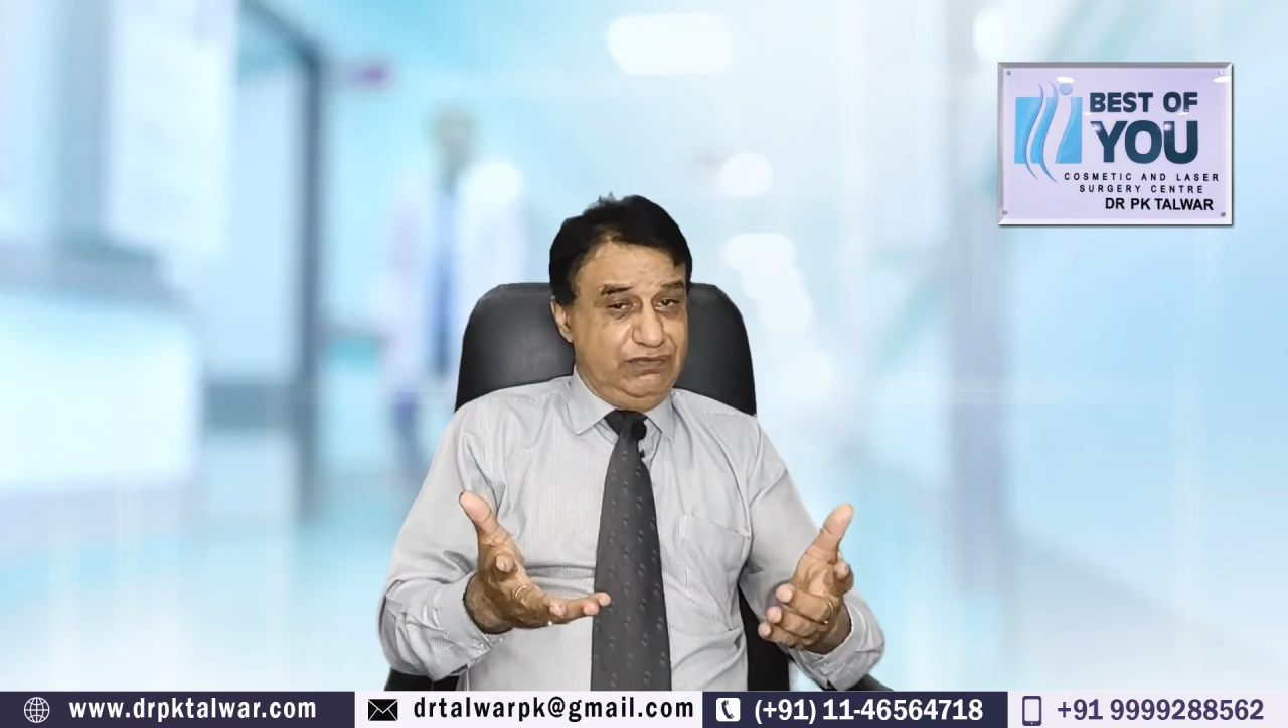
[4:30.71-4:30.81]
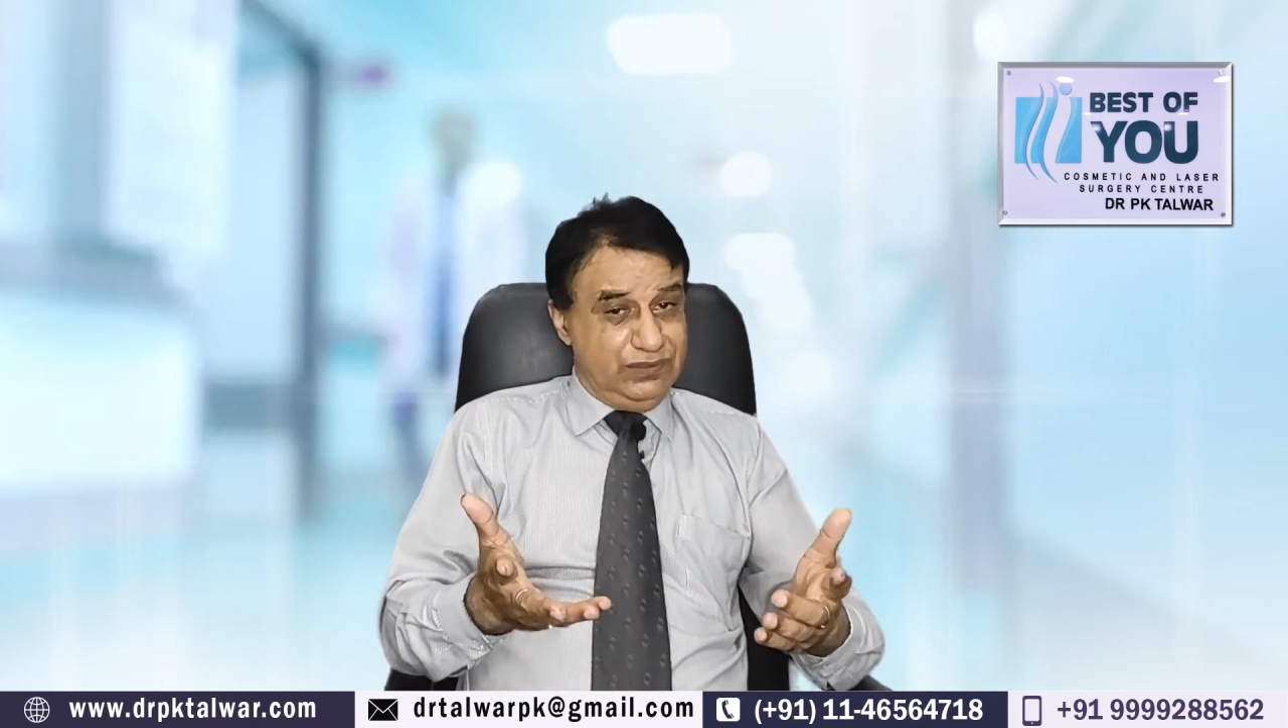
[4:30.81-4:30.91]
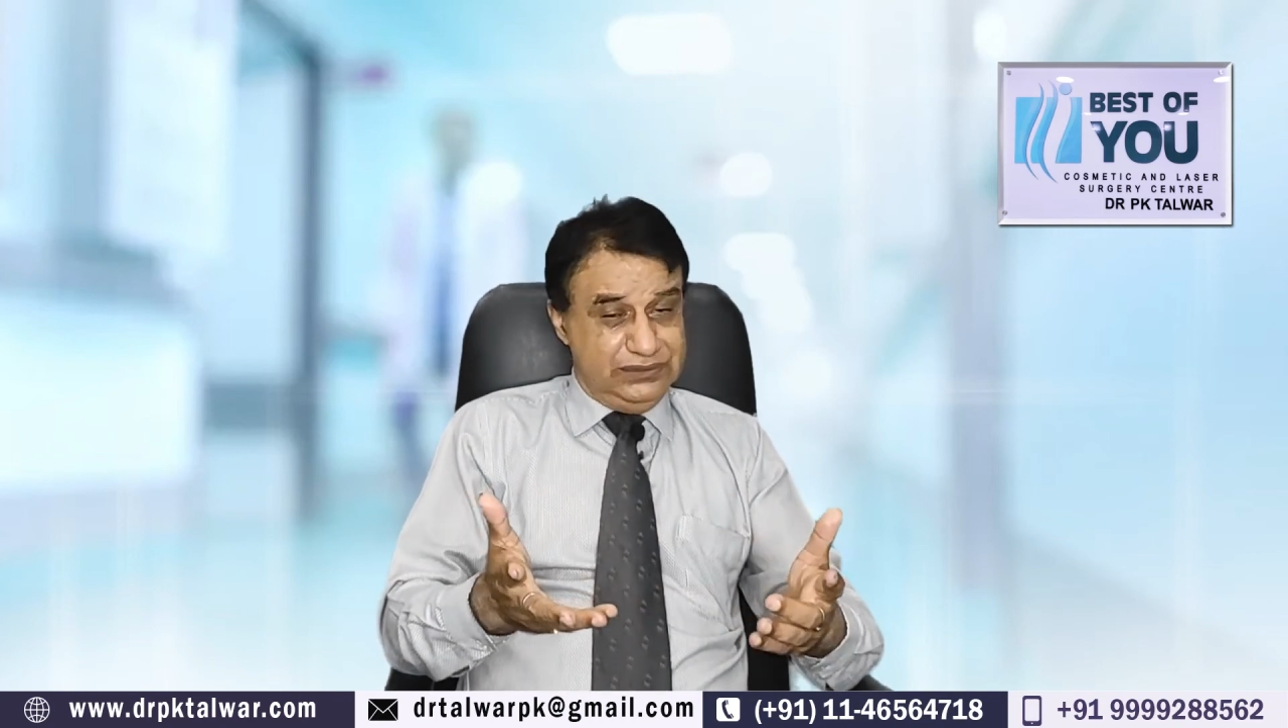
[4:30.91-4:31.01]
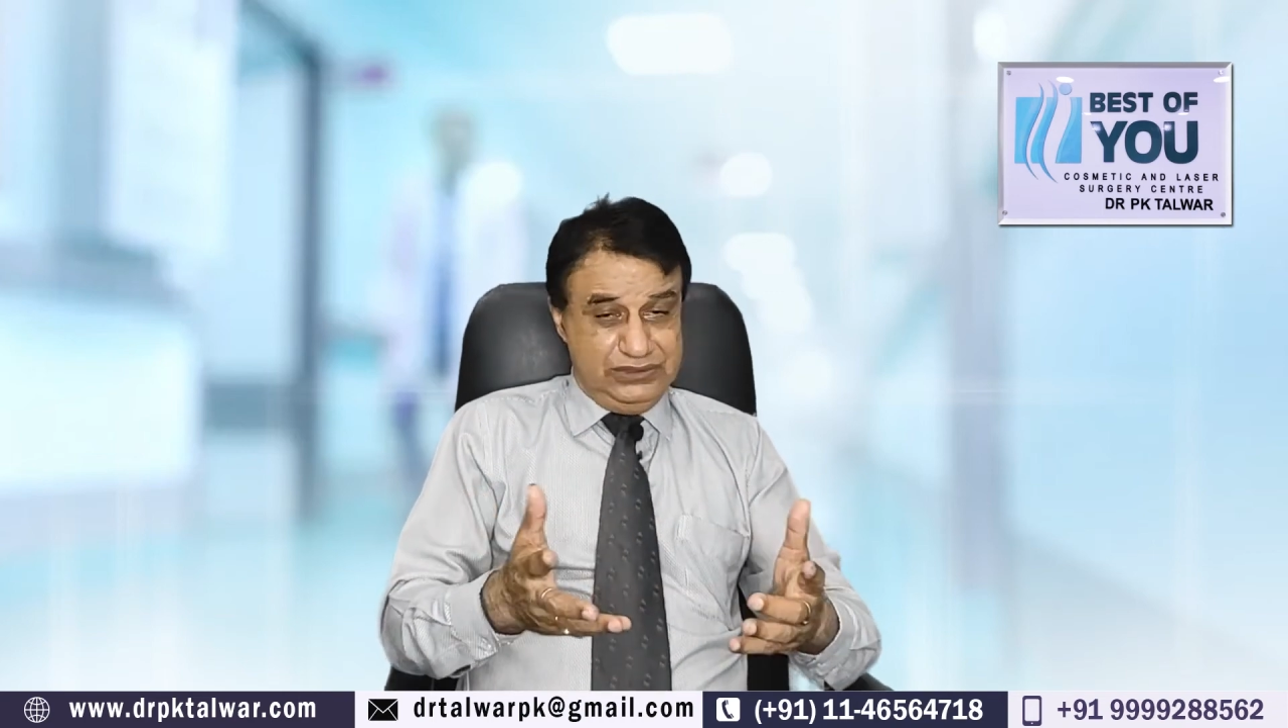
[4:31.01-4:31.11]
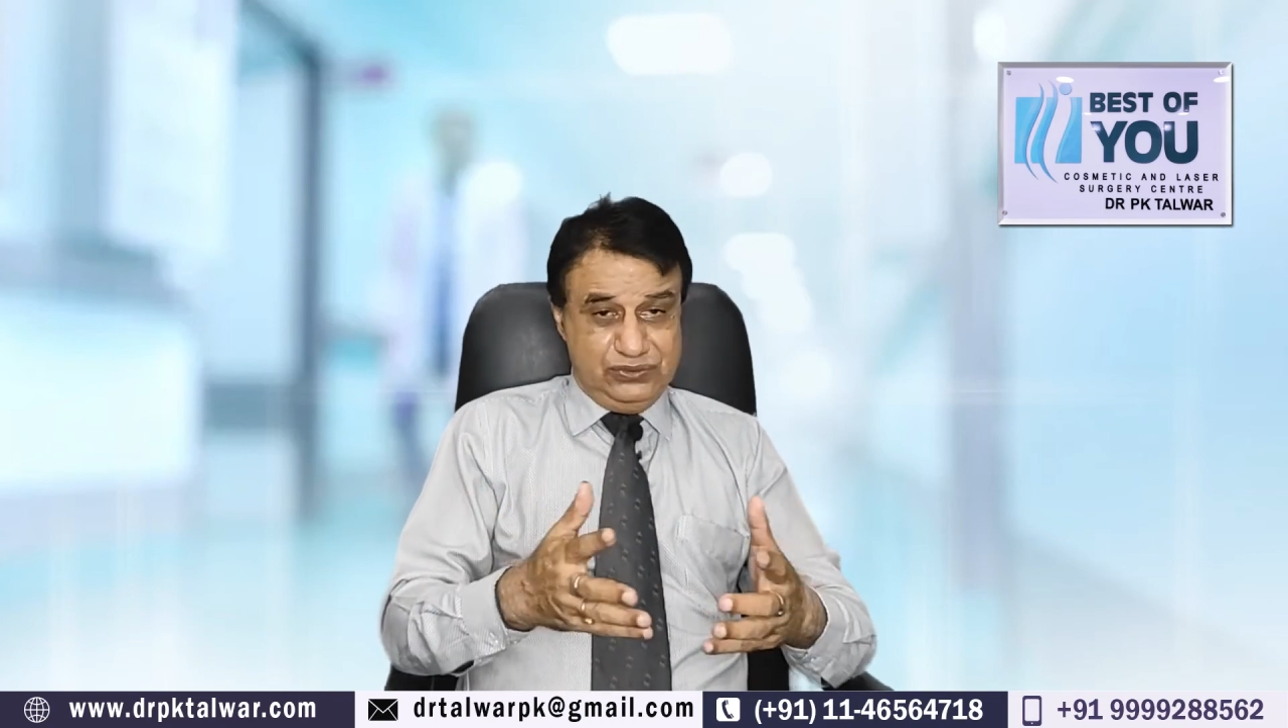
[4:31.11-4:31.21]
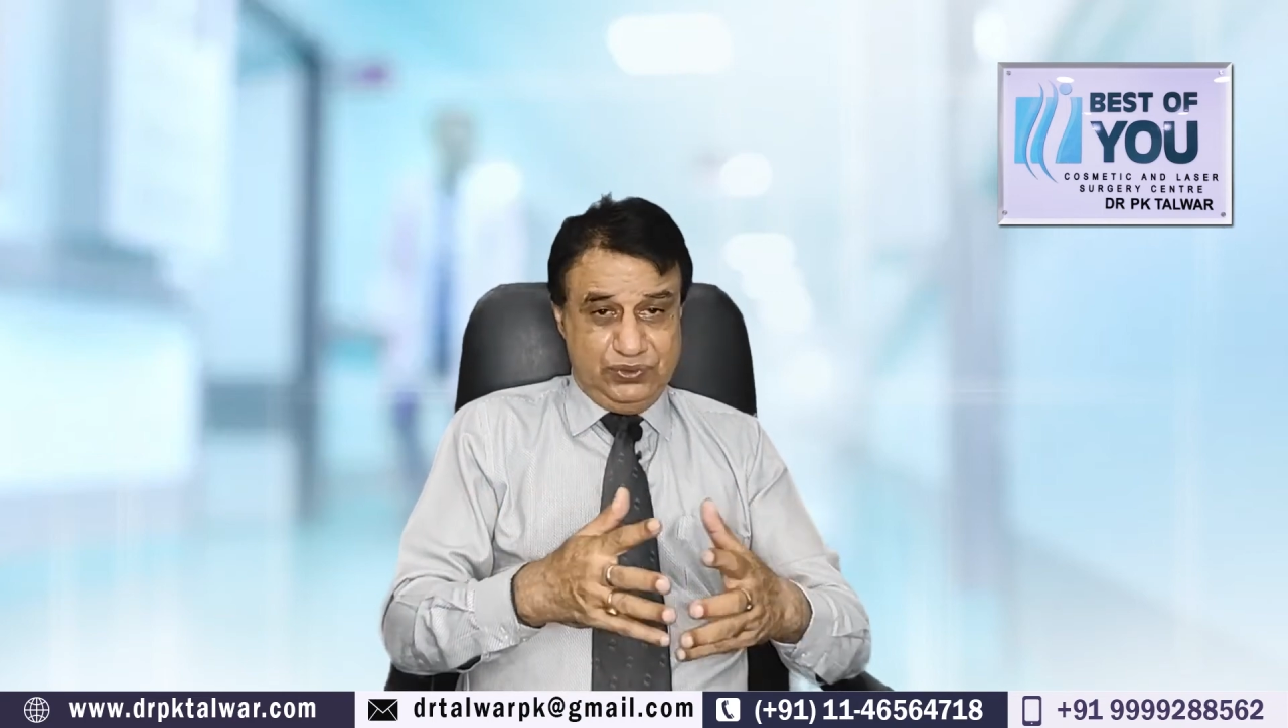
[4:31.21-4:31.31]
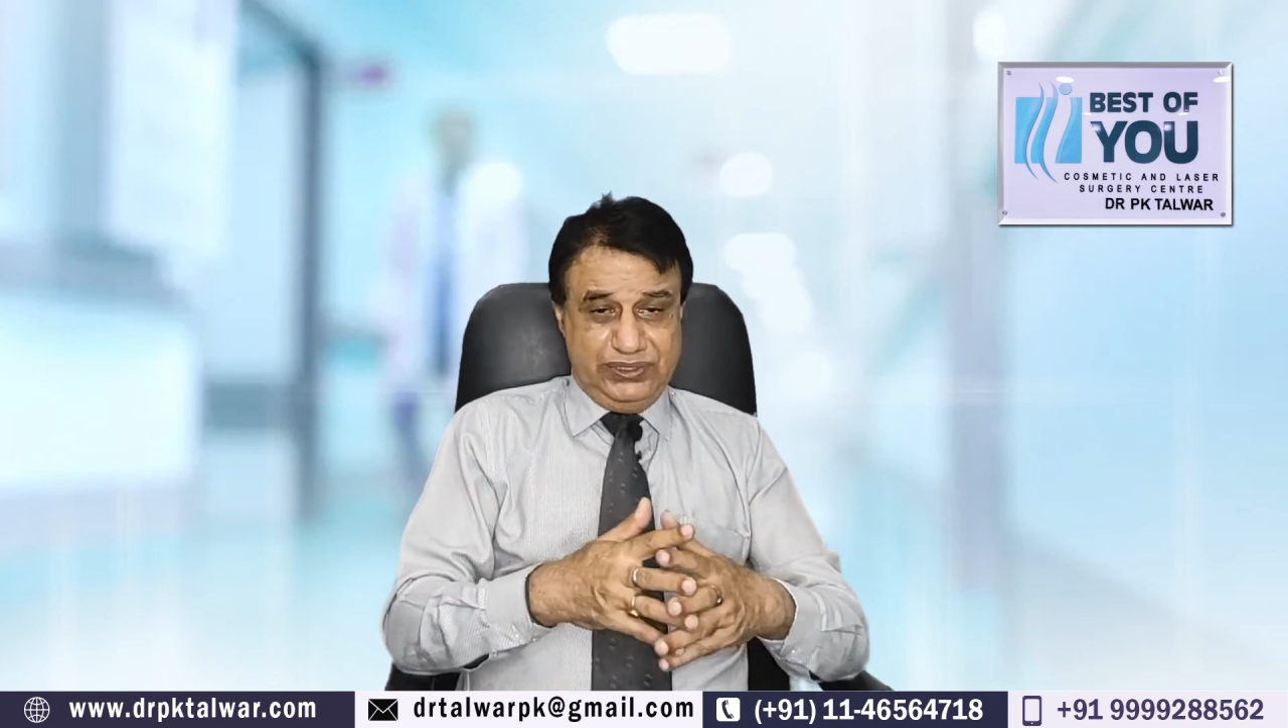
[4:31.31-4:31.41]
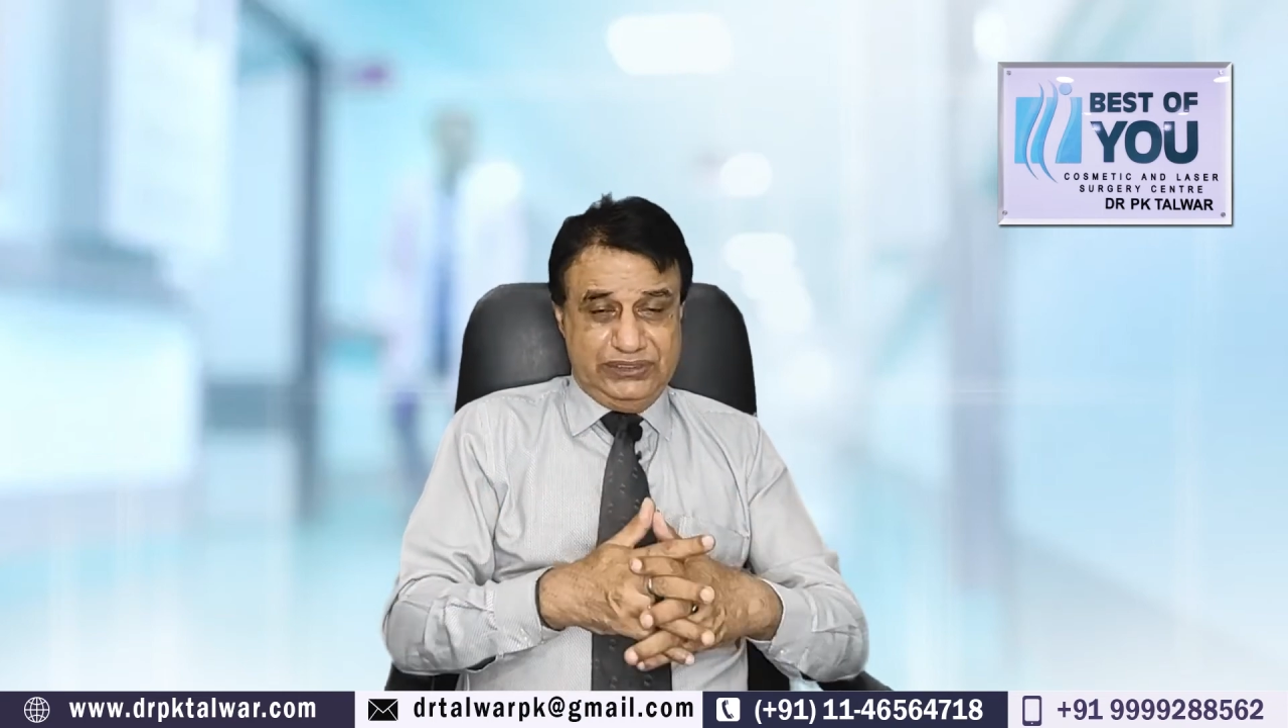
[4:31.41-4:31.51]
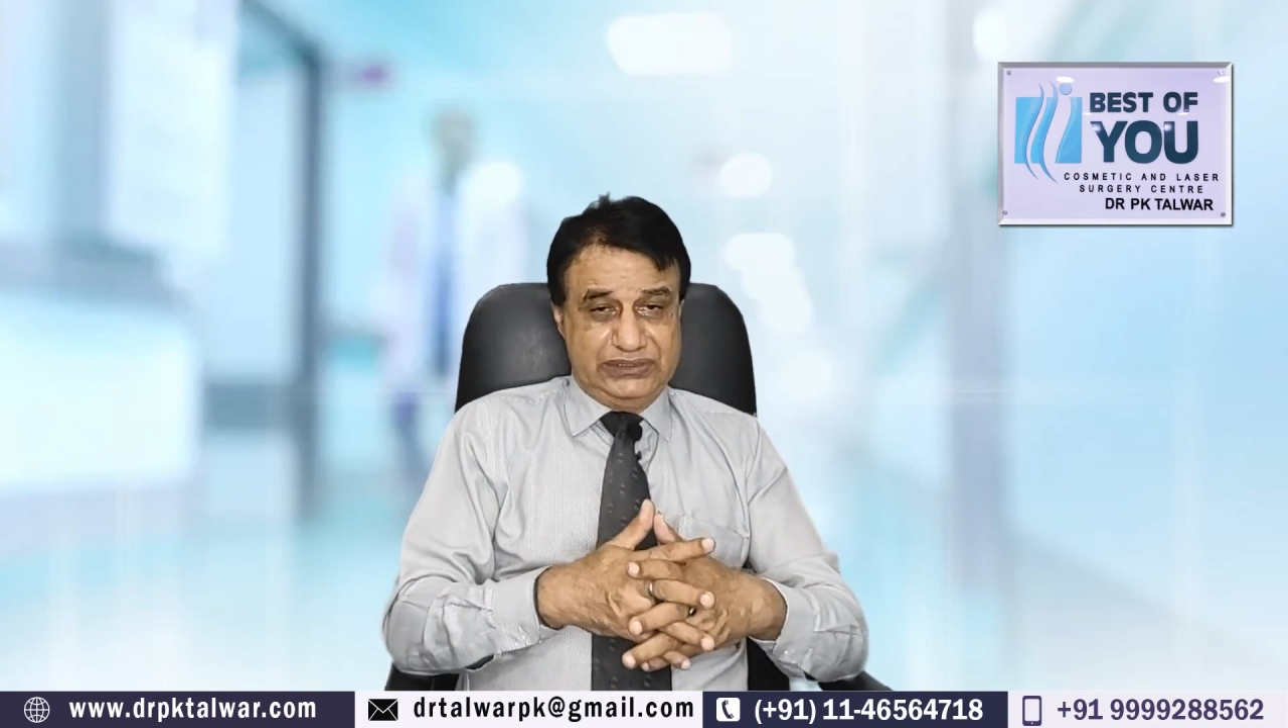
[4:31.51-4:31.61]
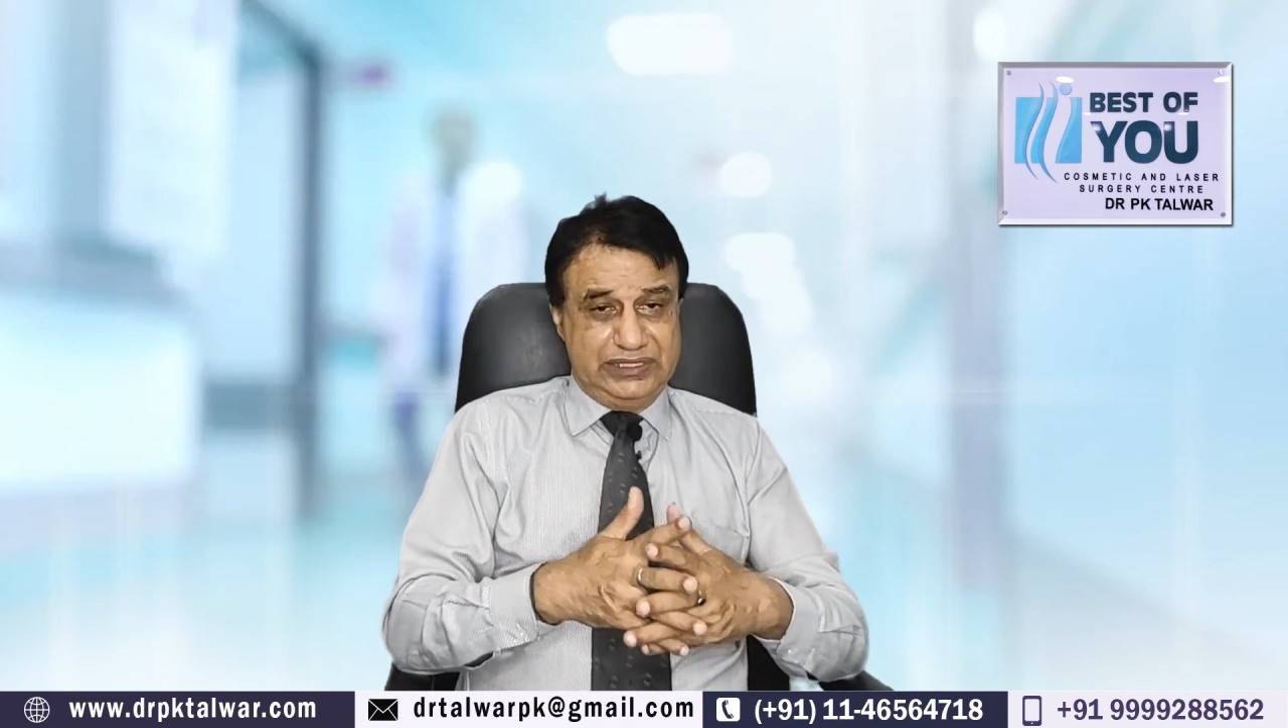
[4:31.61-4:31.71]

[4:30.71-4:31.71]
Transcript: further queries,